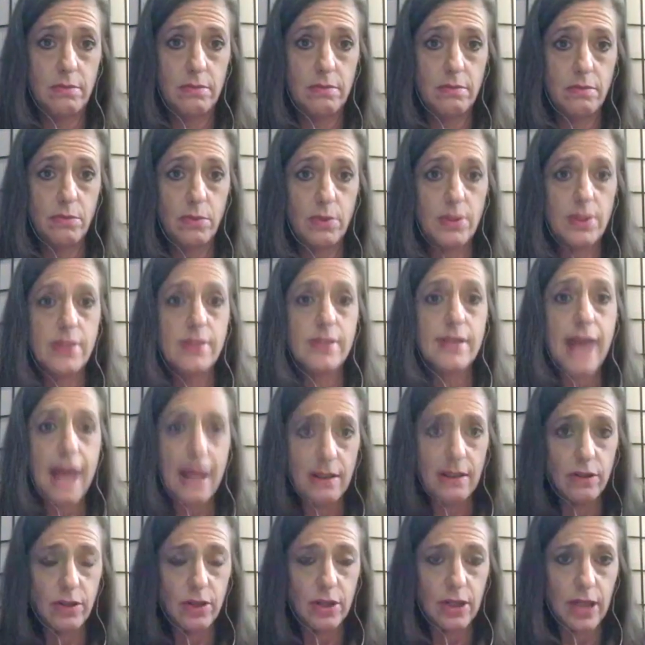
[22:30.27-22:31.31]
What does
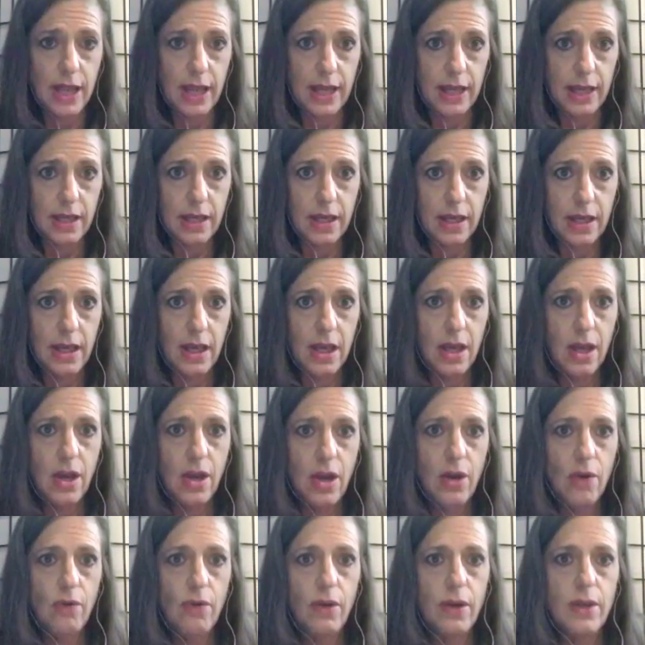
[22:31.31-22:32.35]
that look
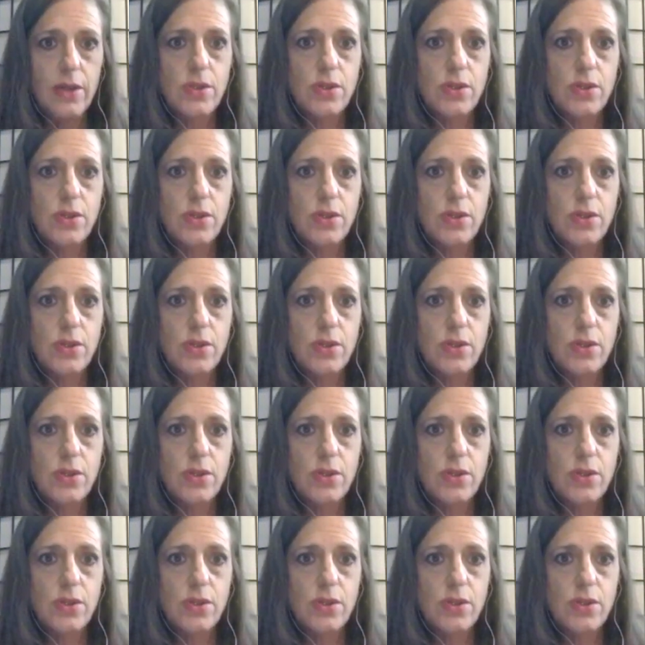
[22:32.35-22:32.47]
like, right?